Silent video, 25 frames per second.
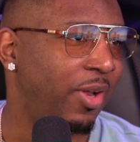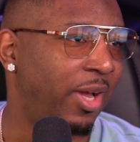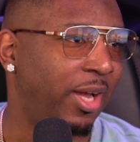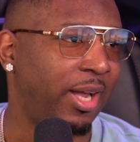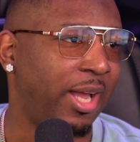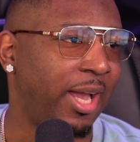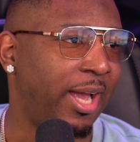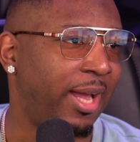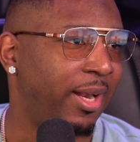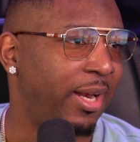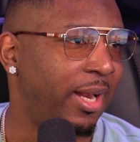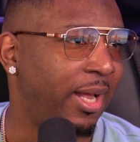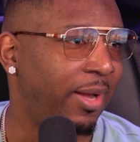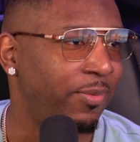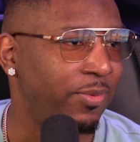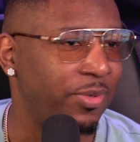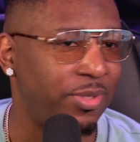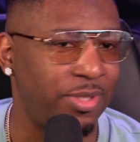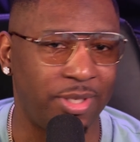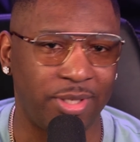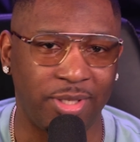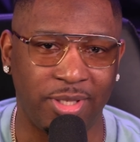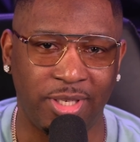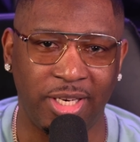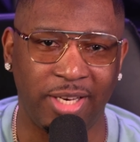You know, I got, I
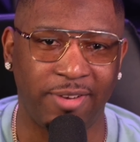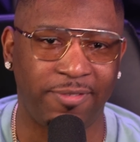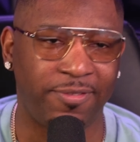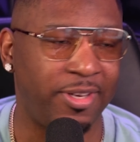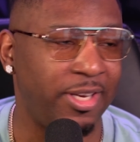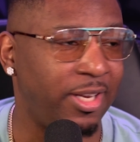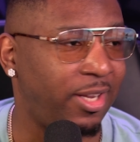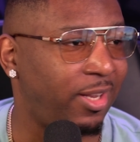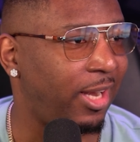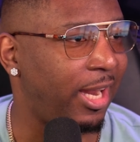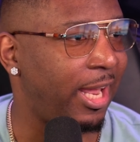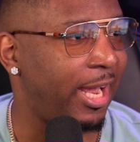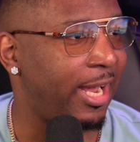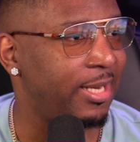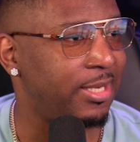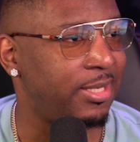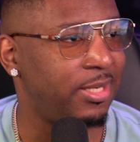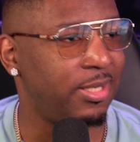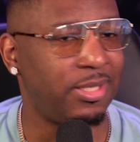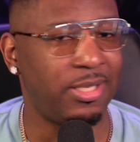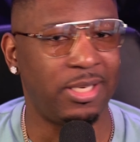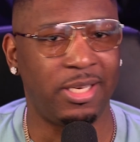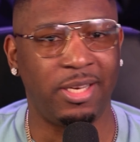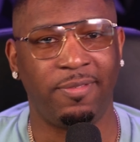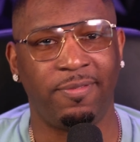was in gifted
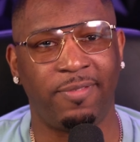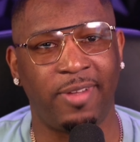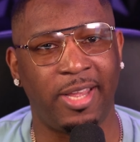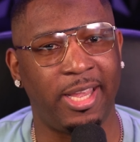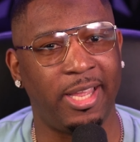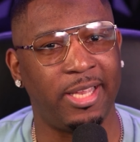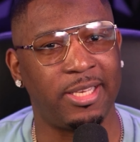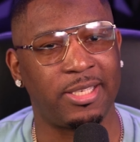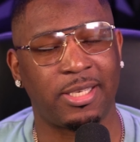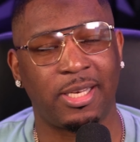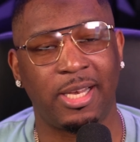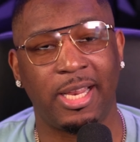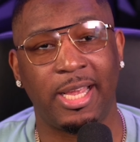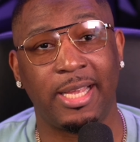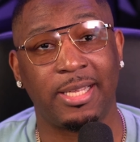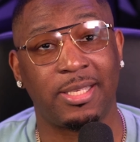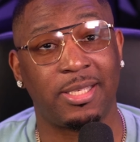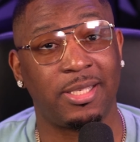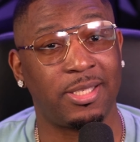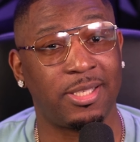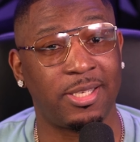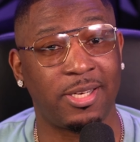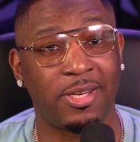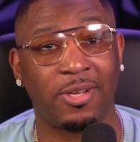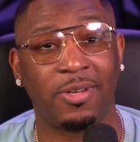classes and advanced
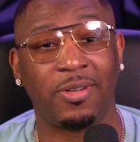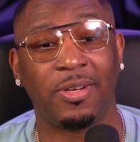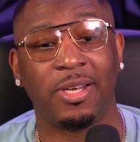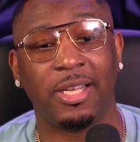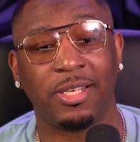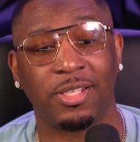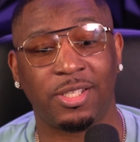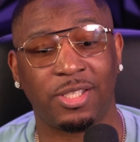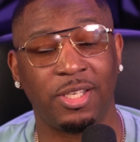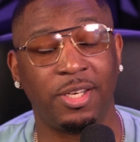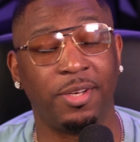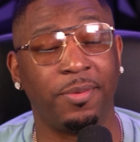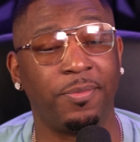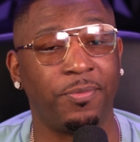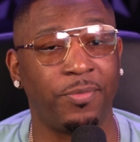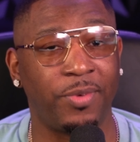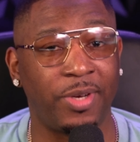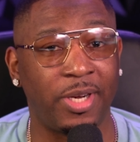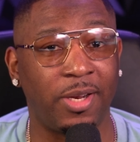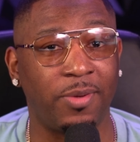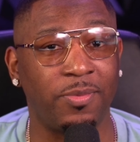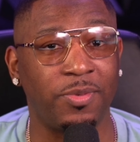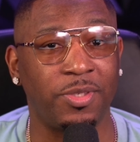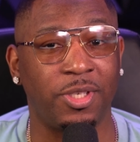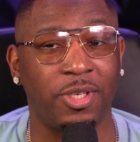classes and all that shit
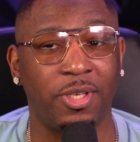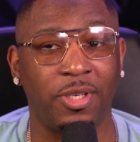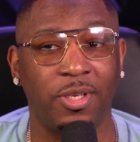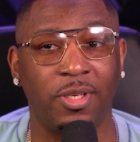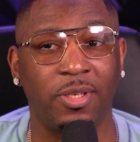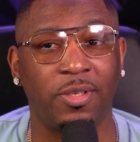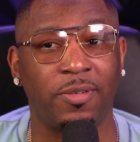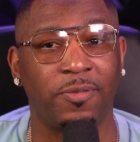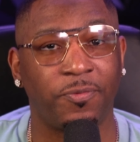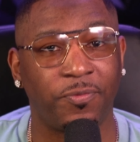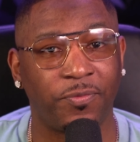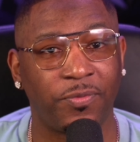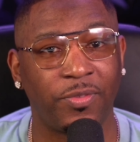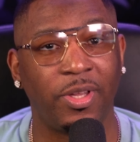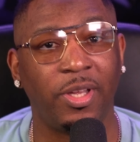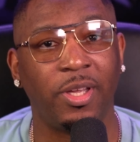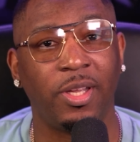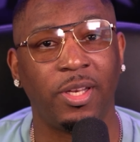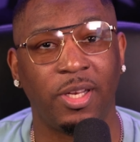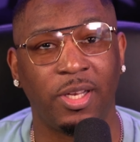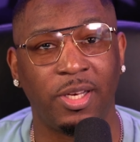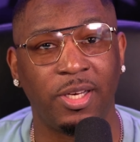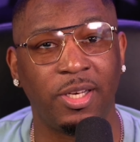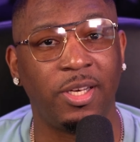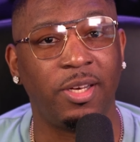when I was young.
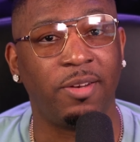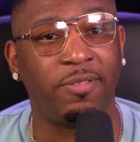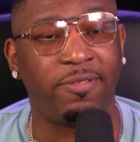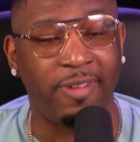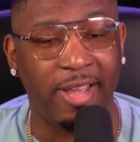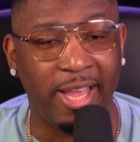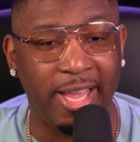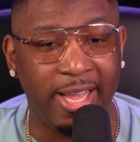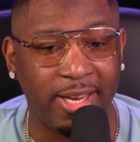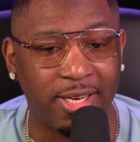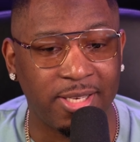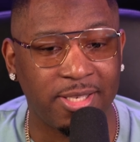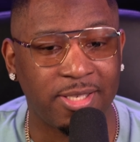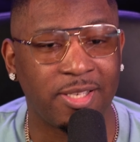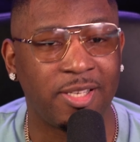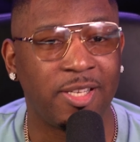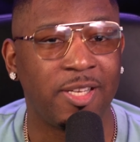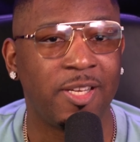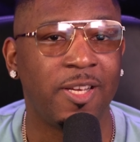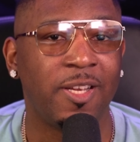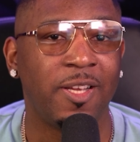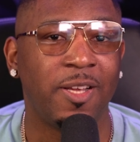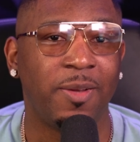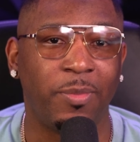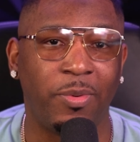And, and facts.
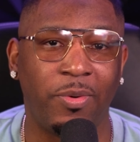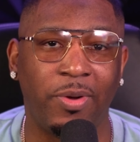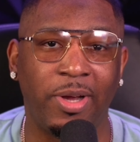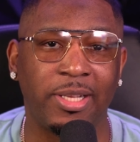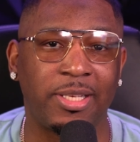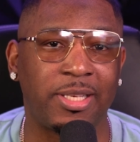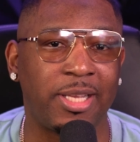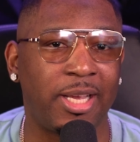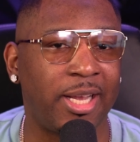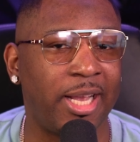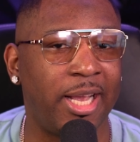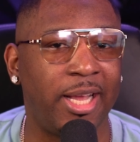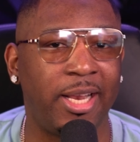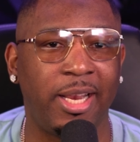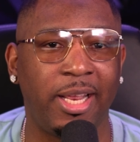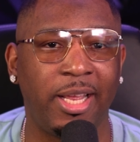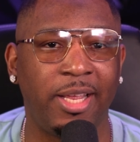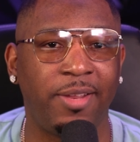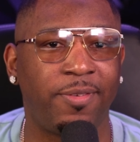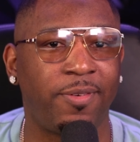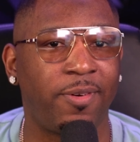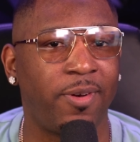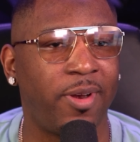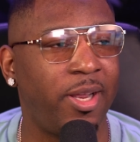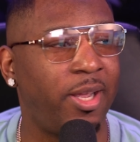Once I got
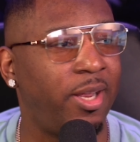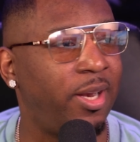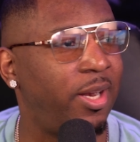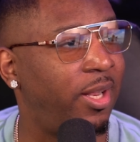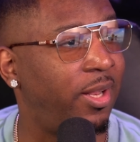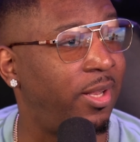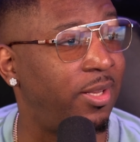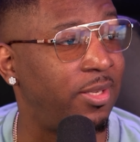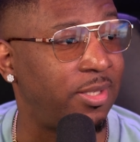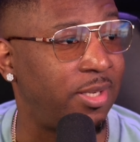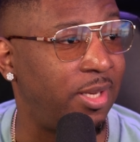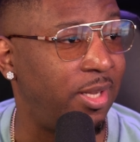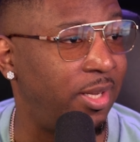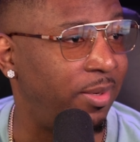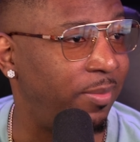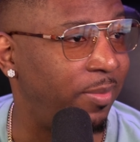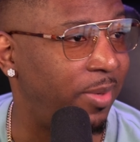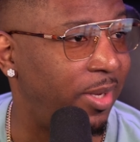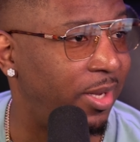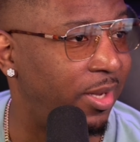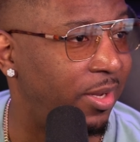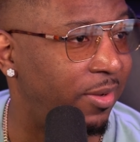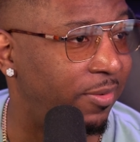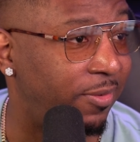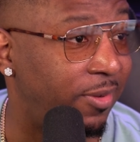eighth grade, I was
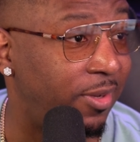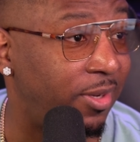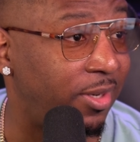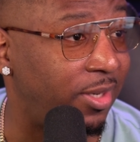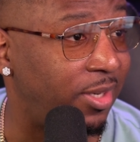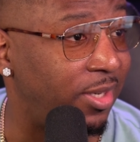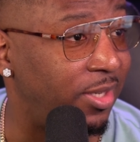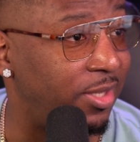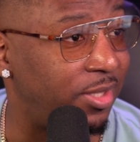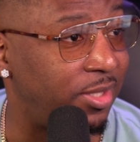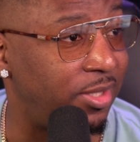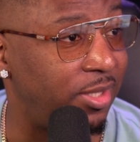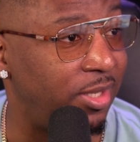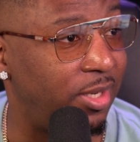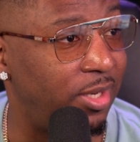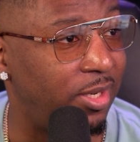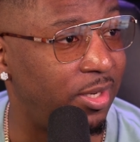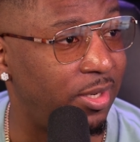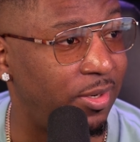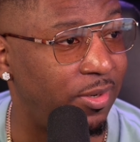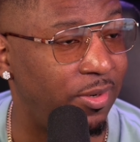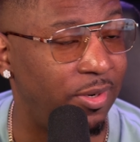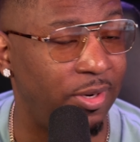like, man, fuck this shit.